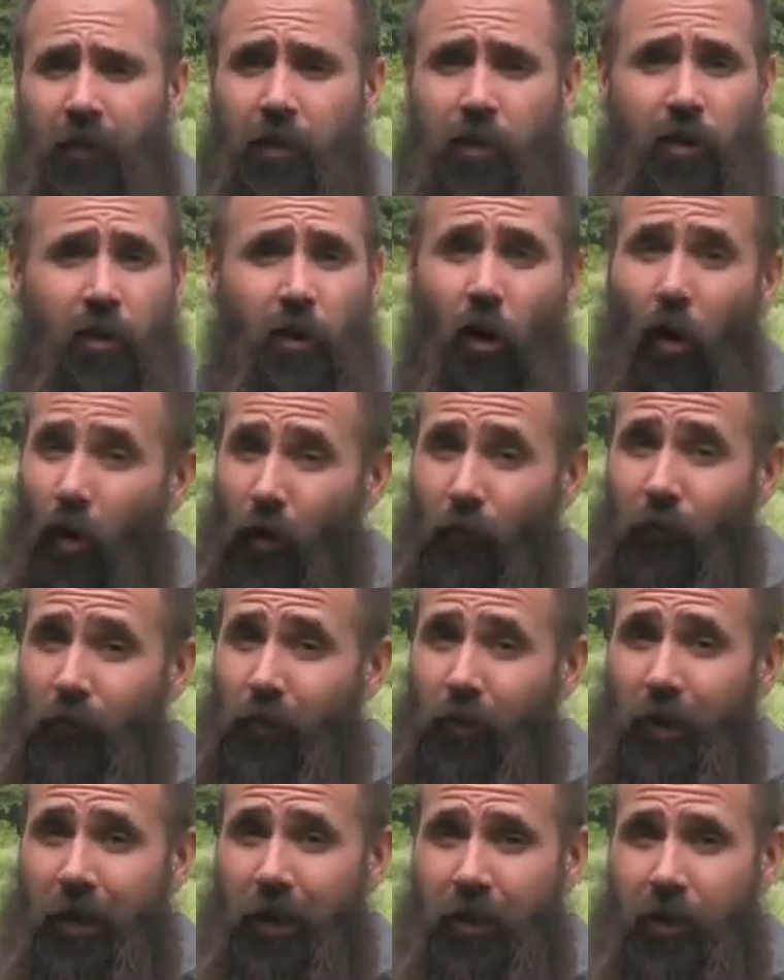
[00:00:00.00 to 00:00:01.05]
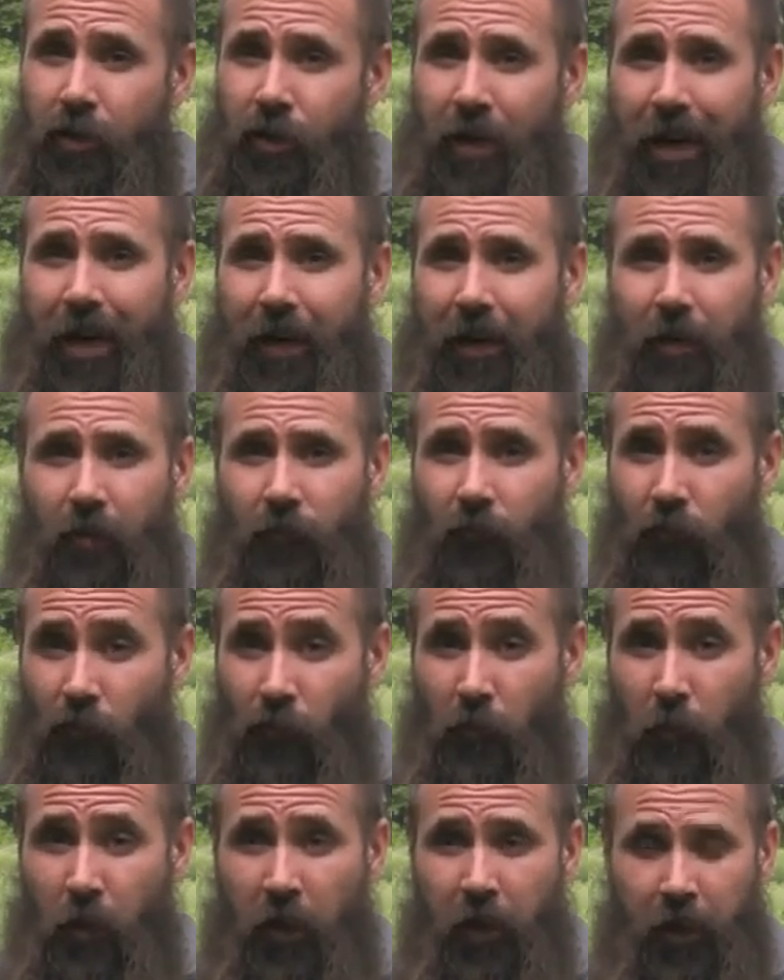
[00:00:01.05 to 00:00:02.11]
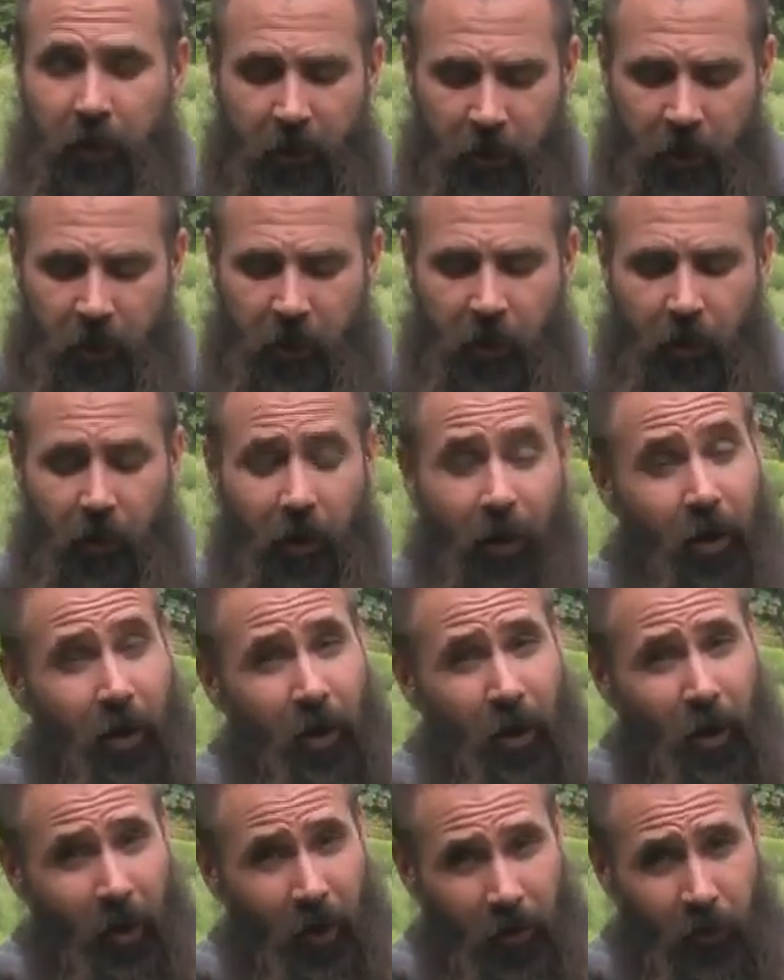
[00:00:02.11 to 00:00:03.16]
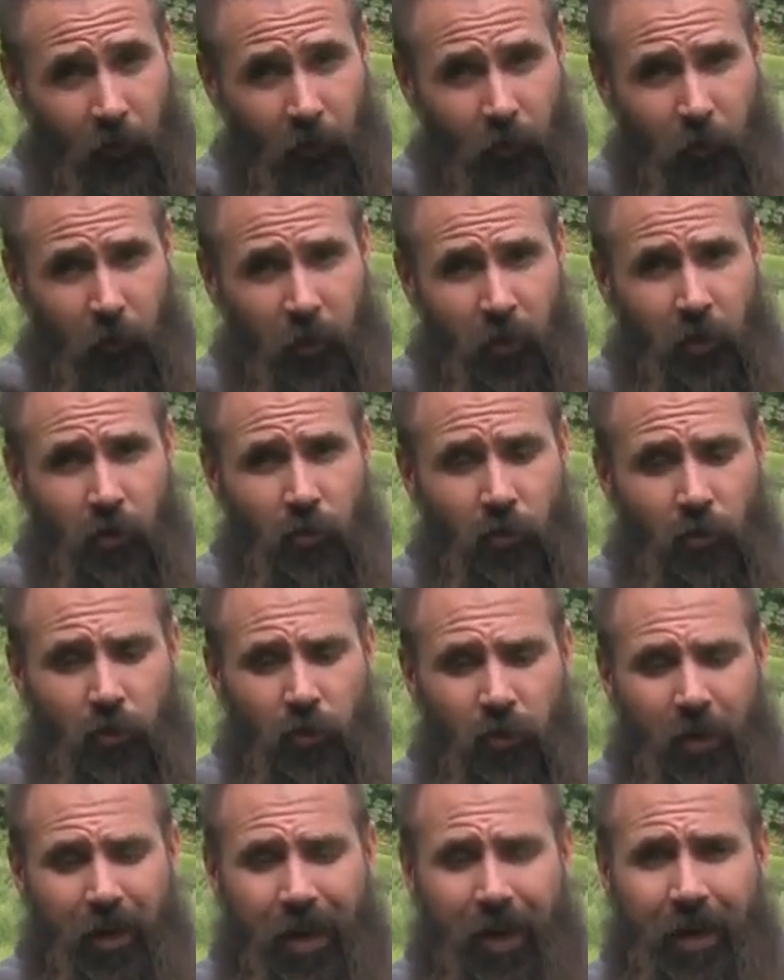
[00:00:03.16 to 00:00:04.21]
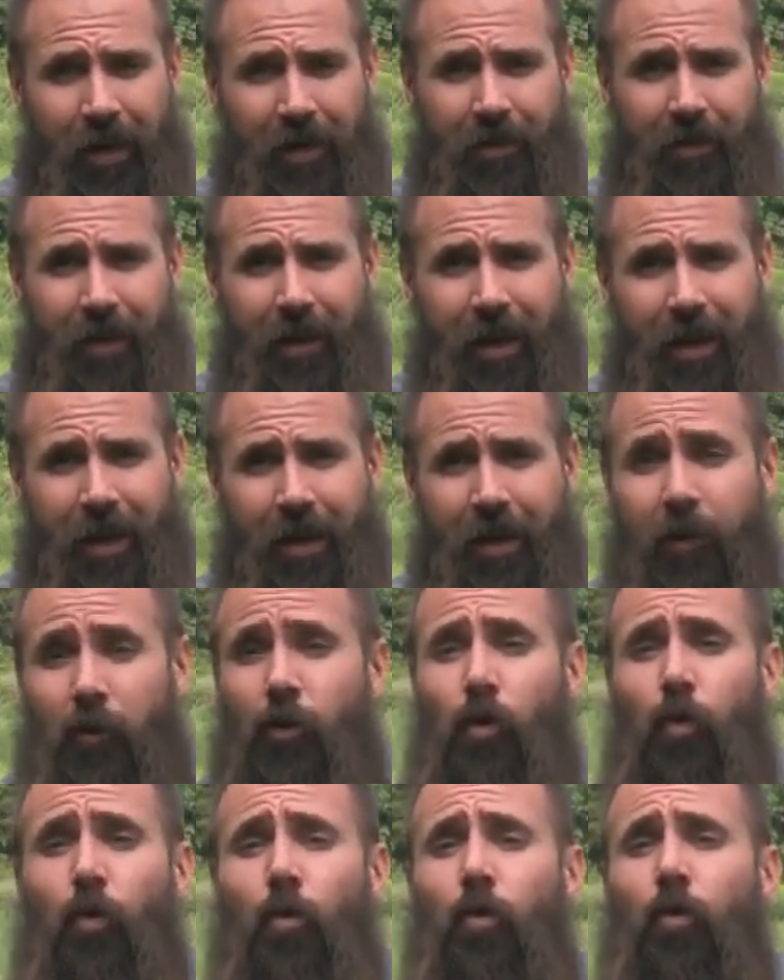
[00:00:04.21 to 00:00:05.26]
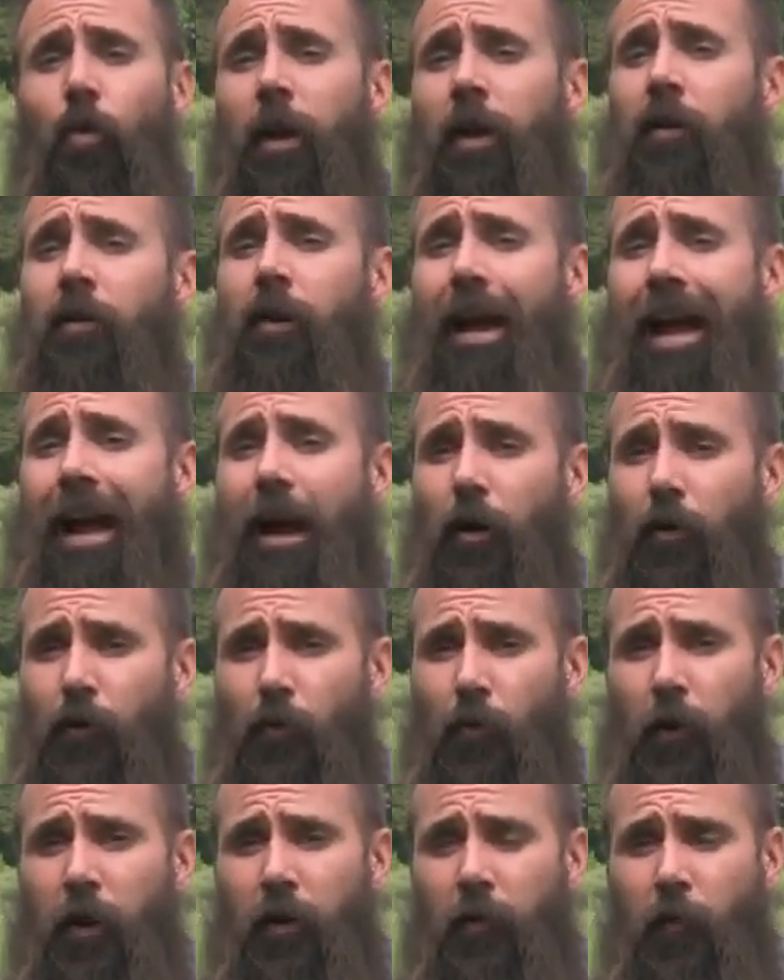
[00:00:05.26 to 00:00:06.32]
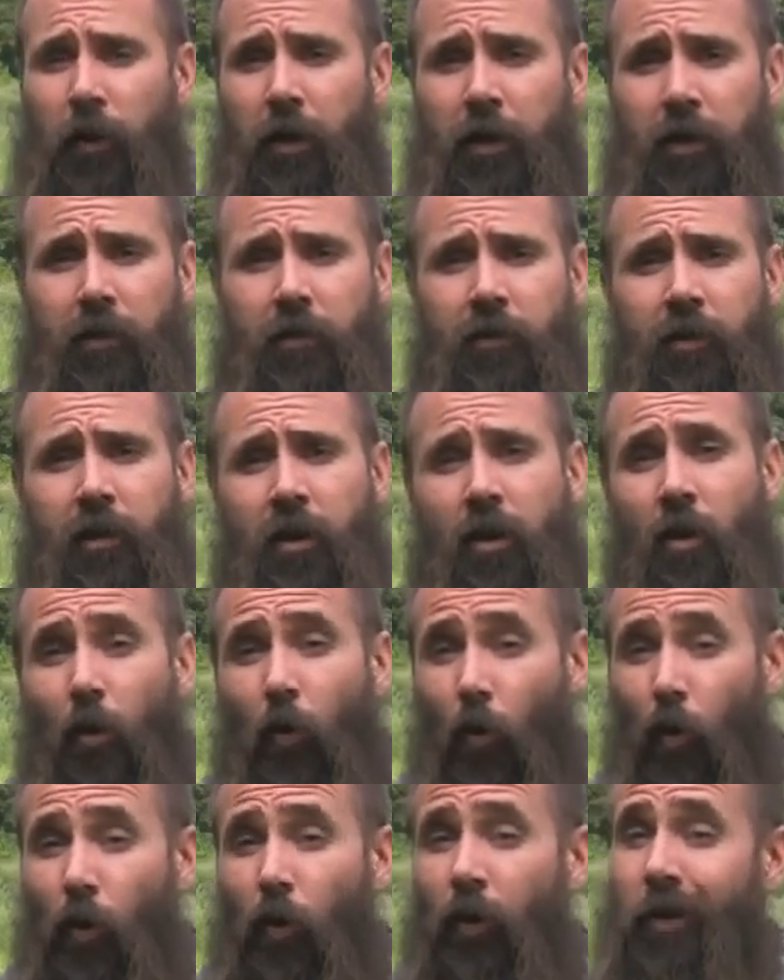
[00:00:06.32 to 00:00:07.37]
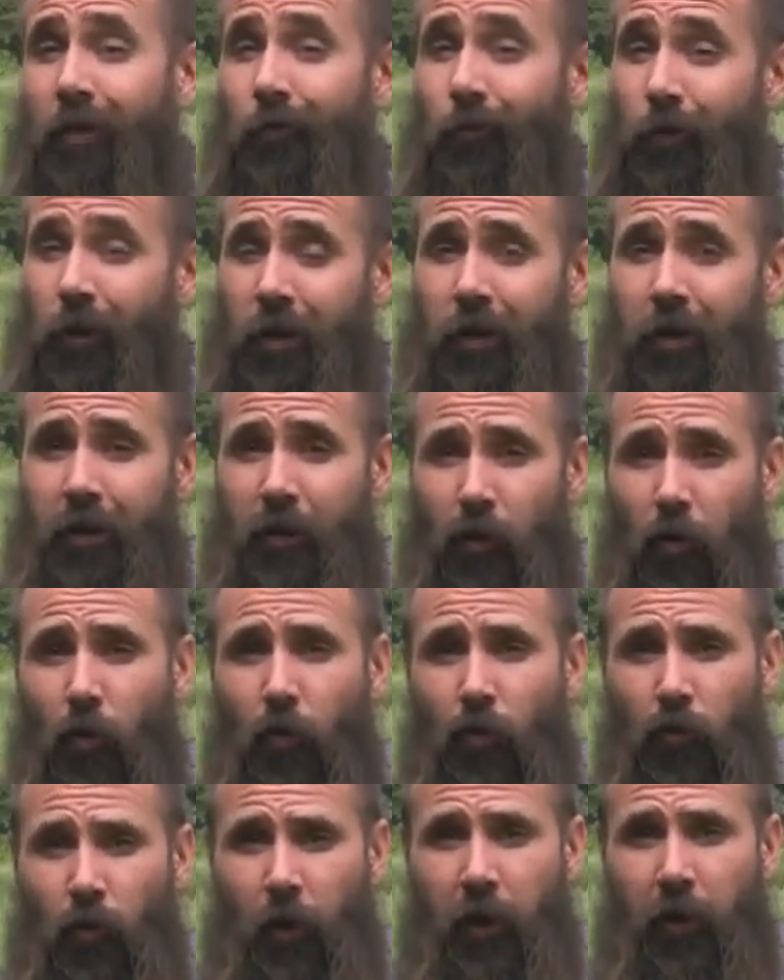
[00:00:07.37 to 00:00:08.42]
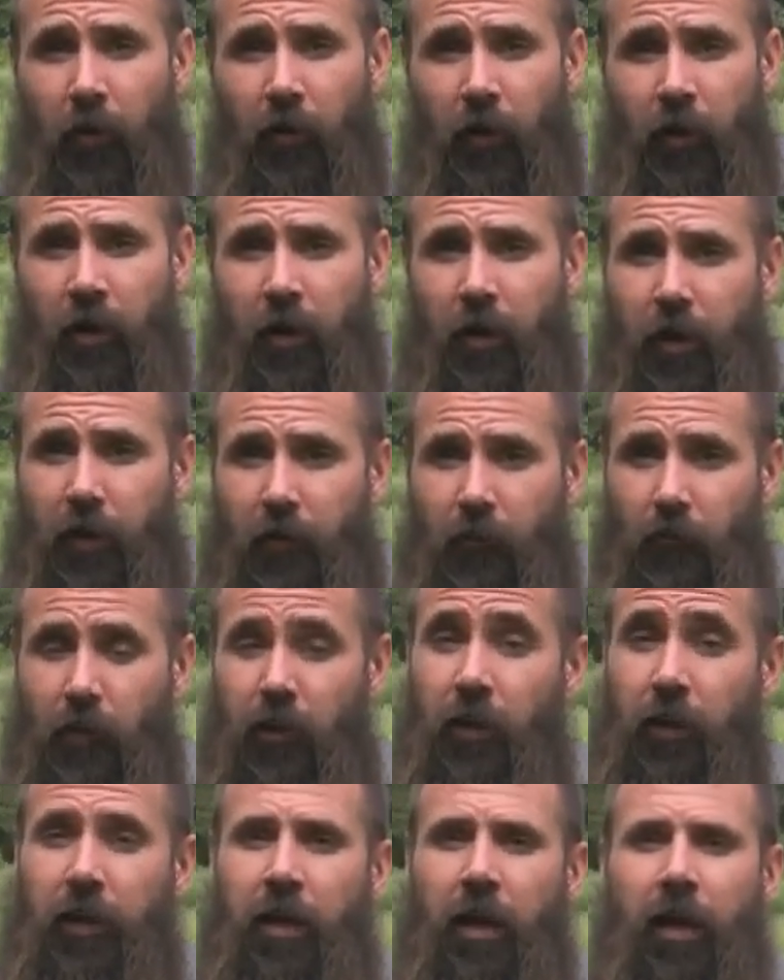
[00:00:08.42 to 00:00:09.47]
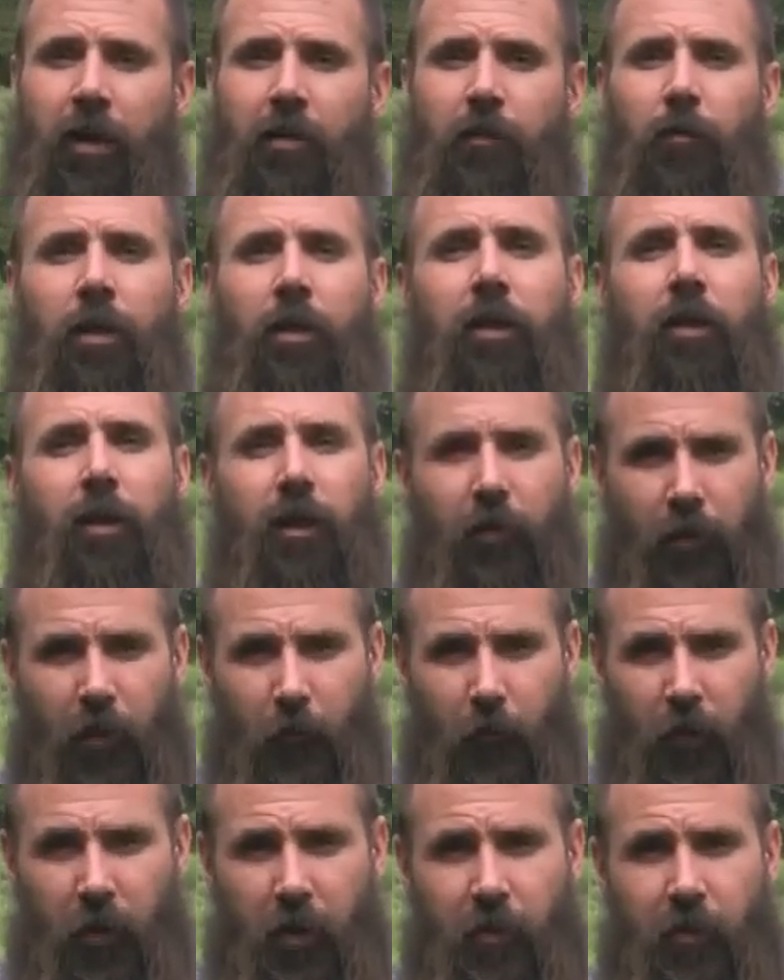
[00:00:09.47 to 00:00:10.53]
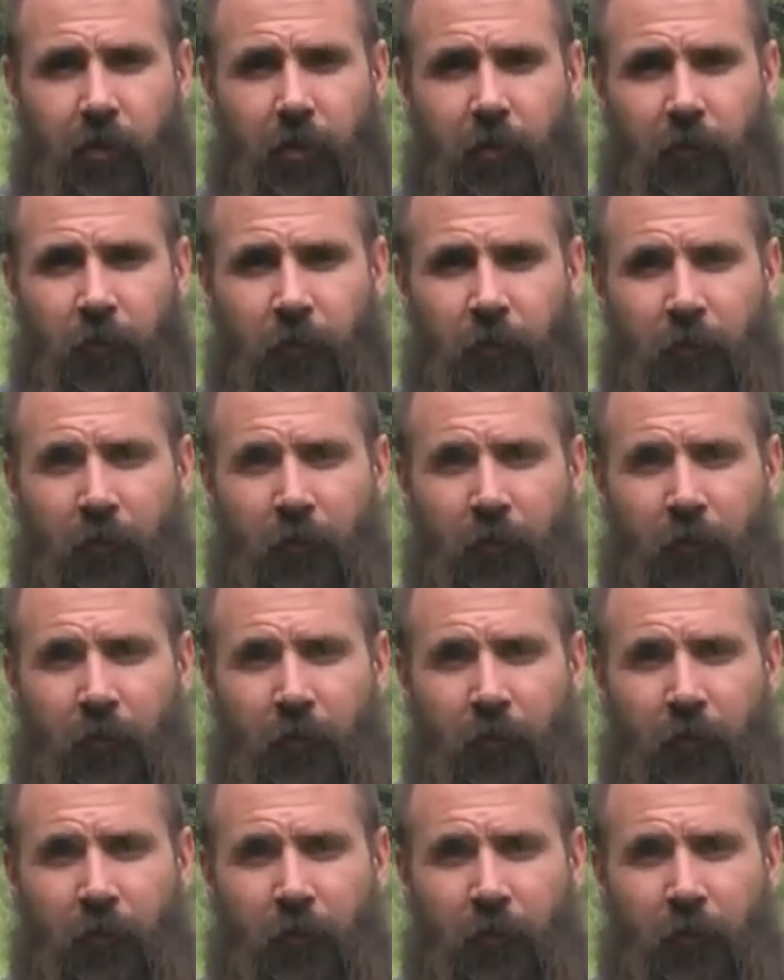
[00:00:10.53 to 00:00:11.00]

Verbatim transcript: It's an awful lot of jacket for the money, either to be used as a cool weather outerwear piece or in really cold weather as a really nice mid-layering piece.